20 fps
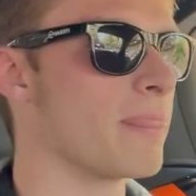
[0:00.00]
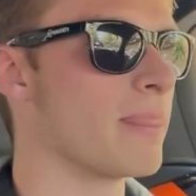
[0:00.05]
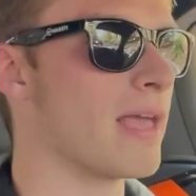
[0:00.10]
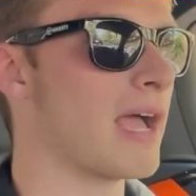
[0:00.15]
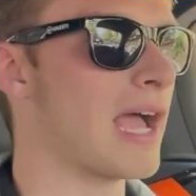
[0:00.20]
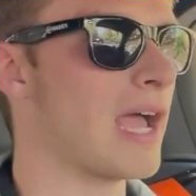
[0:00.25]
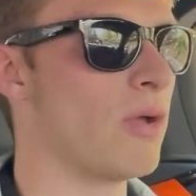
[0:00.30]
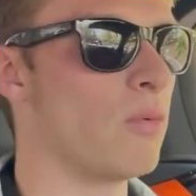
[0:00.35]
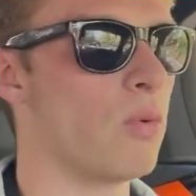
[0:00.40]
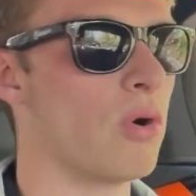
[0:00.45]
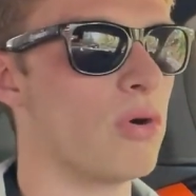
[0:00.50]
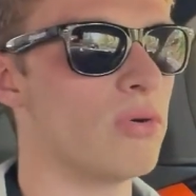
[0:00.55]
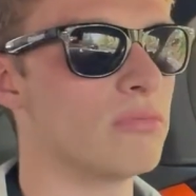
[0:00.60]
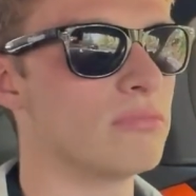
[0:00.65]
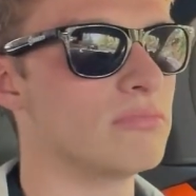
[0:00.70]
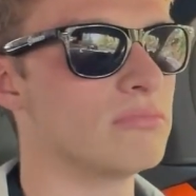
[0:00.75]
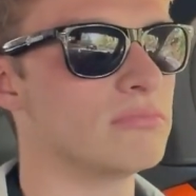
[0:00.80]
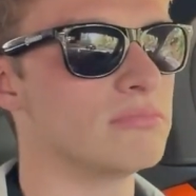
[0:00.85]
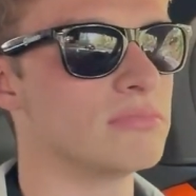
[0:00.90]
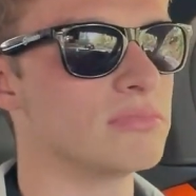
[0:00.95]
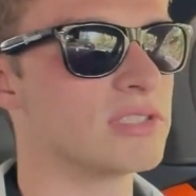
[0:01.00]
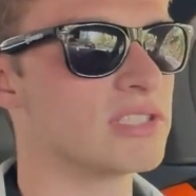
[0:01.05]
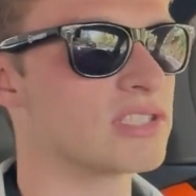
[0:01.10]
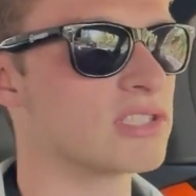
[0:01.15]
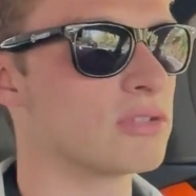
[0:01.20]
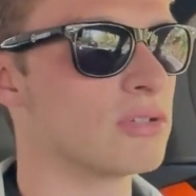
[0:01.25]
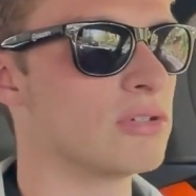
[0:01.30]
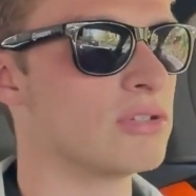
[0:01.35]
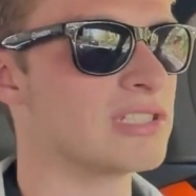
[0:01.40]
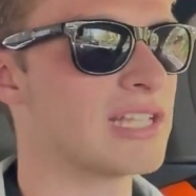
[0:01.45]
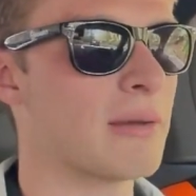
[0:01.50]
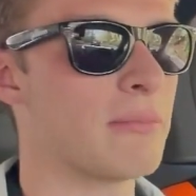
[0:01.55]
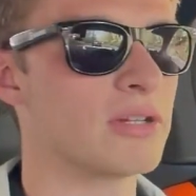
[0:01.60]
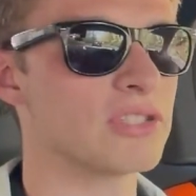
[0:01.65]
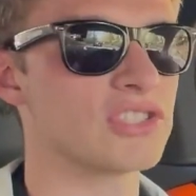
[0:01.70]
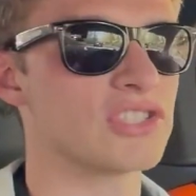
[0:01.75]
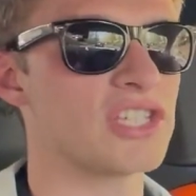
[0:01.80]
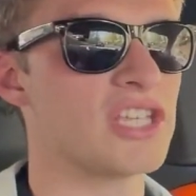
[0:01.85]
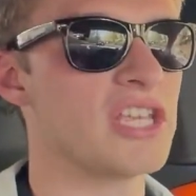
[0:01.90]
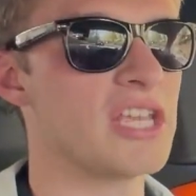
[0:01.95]
I won't disclose how
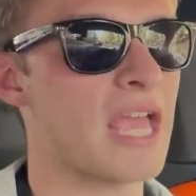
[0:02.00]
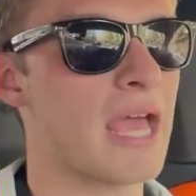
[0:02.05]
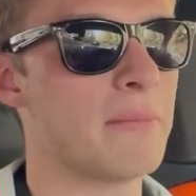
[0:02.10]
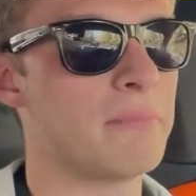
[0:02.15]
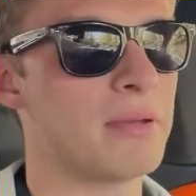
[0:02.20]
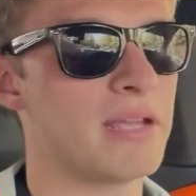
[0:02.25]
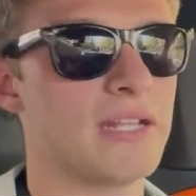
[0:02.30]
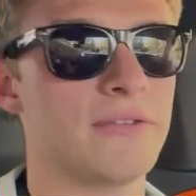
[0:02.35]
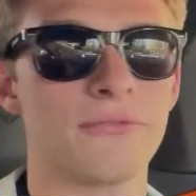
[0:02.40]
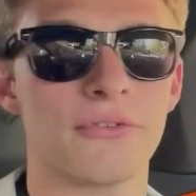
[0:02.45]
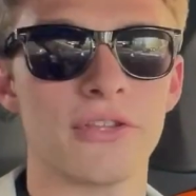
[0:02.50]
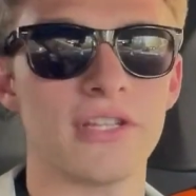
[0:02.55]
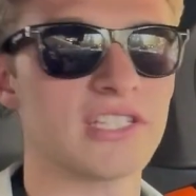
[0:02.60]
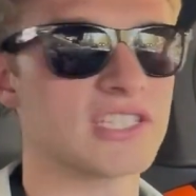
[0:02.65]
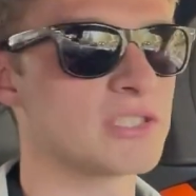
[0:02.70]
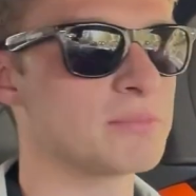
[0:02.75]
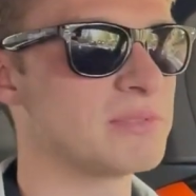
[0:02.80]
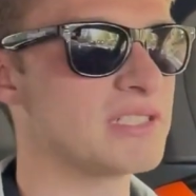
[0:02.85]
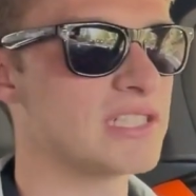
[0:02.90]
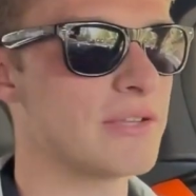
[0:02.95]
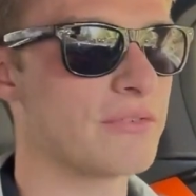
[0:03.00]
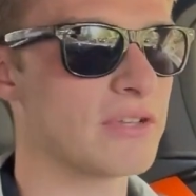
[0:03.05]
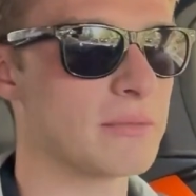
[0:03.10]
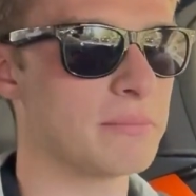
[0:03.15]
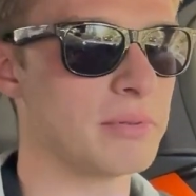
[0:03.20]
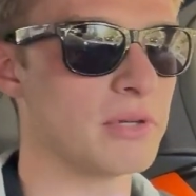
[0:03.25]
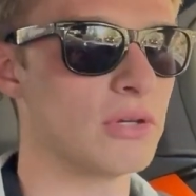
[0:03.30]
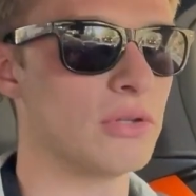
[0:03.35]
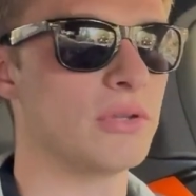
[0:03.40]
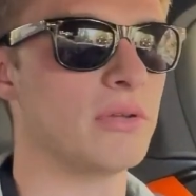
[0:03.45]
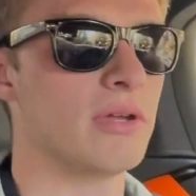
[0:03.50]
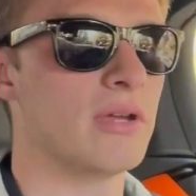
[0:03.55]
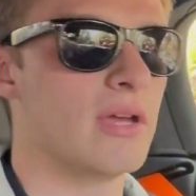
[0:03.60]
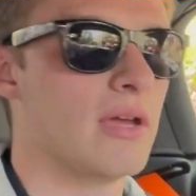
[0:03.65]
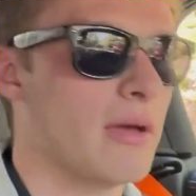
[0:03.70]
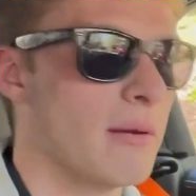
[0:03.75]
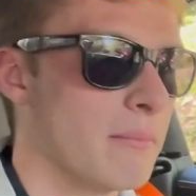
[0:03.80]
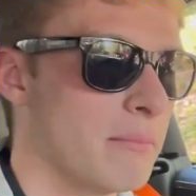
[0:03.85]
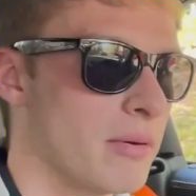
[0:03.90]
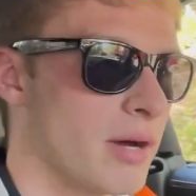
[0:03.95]
much he had paid for this specific build,
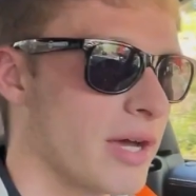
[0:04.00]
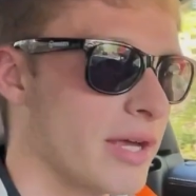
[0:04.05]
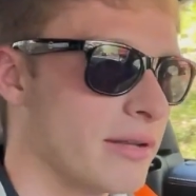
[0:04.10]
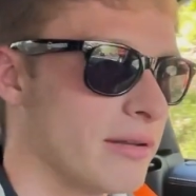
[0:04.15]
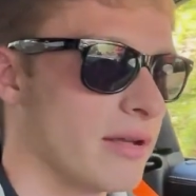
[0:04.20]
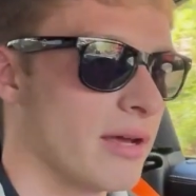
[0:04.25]
but